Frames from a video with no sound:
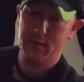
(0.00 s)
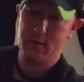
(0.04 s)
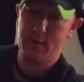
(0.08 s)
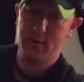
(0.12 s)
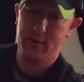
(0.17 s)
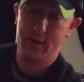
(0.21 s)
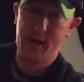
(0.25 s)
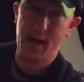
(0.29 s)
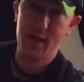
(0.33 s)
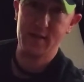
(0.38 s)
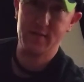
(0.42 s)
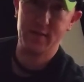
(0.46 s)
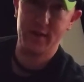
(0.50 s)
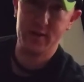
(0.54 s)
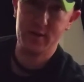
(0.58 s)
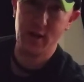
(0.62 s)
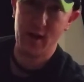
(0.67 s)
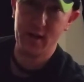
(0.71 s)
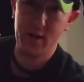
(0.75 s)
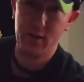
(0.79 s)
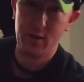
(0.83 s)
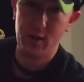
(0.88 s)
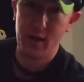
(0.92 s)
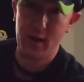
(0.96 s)
Castlevania
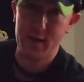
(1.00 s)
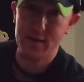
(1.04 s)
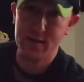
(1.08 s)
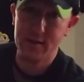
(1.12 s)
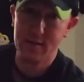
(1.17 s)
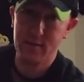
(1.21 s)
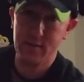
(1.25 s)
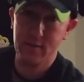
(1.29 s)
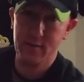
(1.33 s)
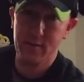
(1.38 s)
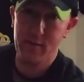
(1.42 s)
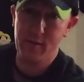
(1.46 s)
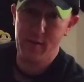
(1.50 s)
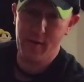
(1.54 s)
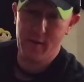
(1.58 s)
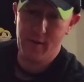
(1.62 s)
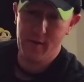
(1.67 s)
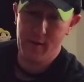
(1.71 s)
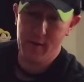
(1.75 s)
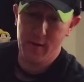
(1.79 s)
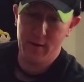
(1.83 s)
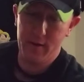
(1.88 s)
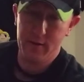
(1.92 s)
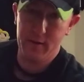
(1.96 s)
Dracula X.
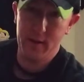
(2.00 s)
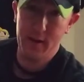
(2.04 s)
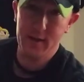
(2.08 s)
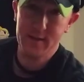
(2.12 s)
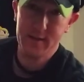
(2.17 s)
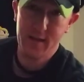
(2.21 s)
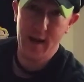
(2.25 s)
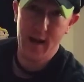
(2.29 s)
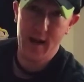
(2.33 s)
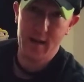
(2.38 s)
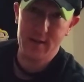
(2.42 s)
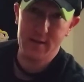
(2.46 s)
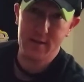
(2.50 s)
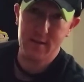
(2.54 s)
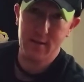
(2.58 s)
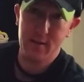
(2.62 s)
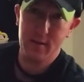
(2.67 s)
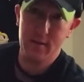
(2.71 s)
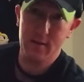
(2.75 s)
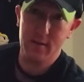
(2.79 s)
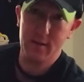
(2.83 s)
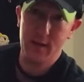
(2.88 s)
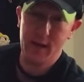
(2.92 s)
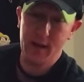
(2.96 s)
This has
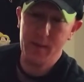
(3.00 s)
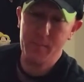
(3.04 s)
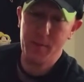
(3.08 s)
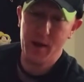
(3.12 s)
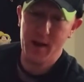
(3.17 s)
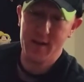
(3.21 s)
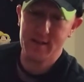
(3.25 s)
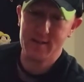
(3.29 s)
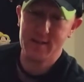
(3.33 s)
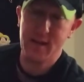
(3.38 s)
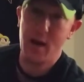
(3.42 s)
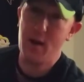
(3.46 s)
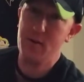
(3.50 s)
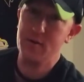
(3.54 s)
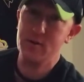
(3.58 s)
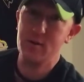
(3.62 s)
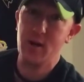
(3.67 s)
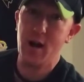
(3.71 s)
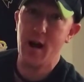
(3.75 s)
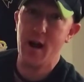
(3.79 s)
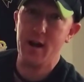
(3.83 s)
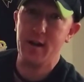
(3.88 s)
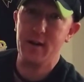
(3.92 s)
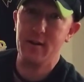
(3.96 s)
the best
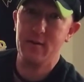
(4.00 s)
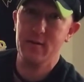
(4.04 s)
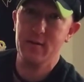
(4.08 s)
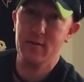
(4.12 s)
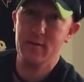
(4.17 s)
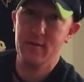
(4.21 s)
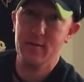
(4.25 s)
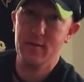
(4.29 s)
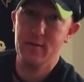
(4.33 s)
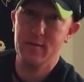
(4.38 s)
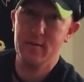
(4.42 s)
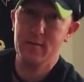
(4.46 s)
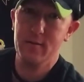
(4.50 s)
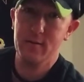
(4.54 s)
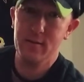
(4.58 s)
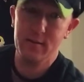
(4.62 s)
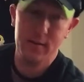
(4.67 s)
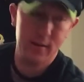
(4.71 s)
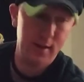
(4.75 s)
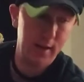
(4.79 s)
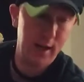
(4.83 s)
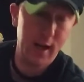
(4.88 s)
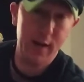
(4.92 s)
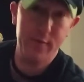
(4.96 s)
soundtrack,
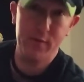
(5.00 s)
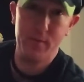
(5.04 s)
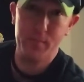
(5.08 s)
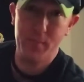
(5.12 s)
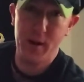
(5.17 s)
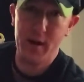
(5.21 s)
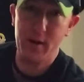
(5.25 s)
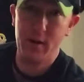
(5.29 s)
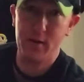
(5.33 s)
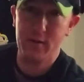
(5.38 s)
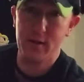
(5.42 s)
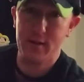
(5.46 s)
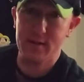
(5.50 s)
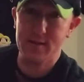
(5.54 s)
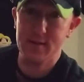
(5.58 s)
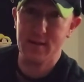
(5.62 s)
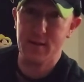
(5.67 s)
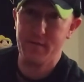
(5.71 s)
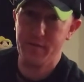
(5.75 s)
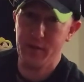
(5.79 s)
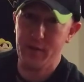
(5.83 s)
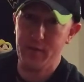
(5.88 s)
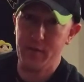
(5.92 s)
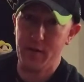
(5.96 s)
even better than
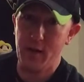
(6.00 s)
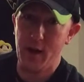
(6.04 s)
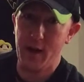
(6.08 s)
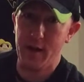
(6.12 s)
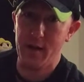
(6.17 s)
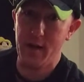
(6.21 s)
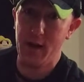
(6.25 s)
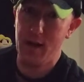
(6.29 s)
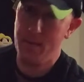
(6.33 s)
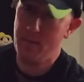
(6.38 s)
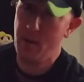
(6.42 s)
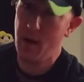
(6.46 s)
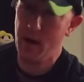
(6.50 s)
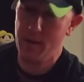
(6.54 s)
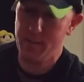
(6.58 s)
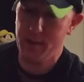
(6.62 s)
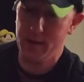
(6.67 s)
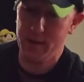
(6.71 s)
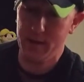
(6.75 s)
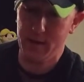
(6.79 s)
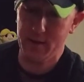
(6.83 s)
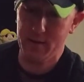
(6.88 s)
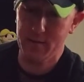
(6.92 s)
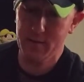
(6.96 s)
Symphony of the Night, in my
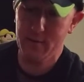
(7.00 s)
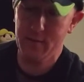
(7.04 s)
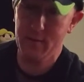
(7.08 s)
opinion.